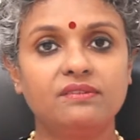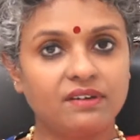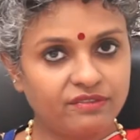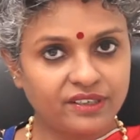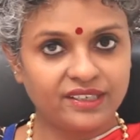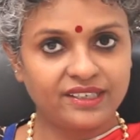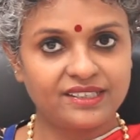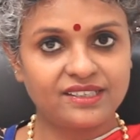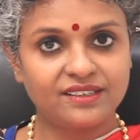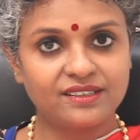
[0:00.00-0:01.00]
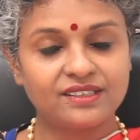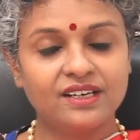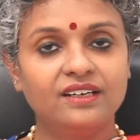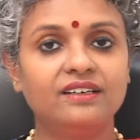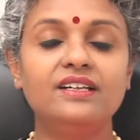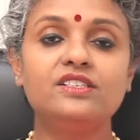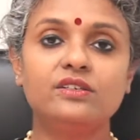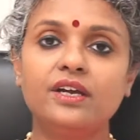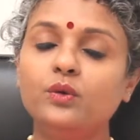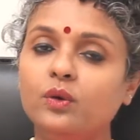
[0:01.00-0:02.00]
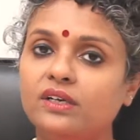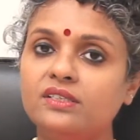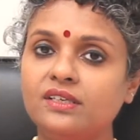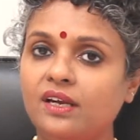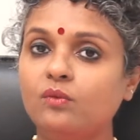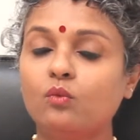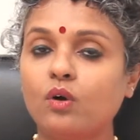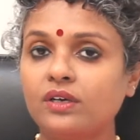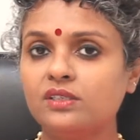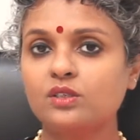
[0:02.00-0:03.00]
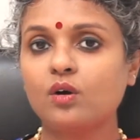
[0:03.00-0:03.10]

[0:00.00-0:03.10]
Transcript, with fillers: Ziva Fertility Centers. Let's try to understand what is